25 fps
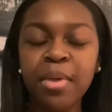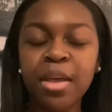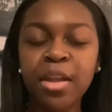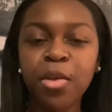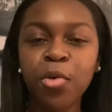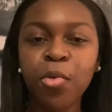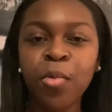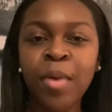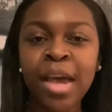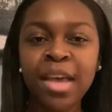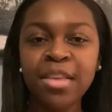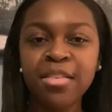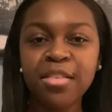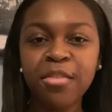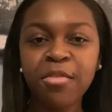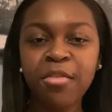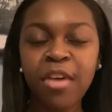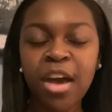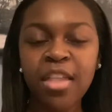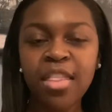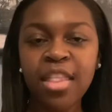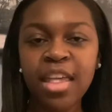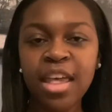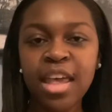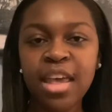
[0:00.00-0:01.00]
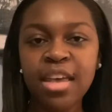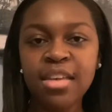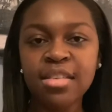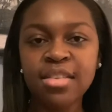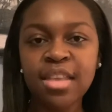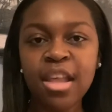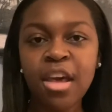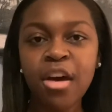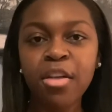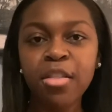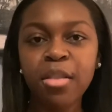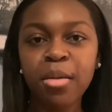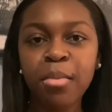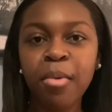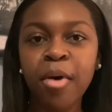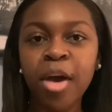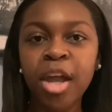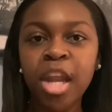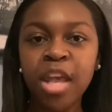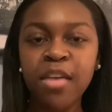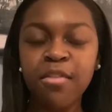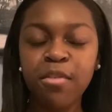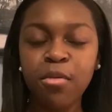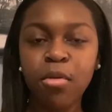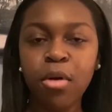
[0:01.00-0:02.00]
and awakes to find that he is now in the
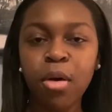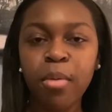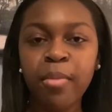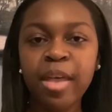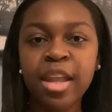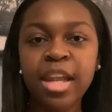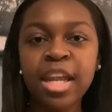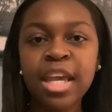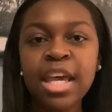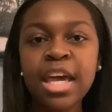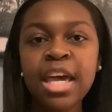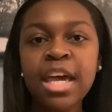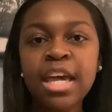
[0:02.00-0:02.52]
body of a woman,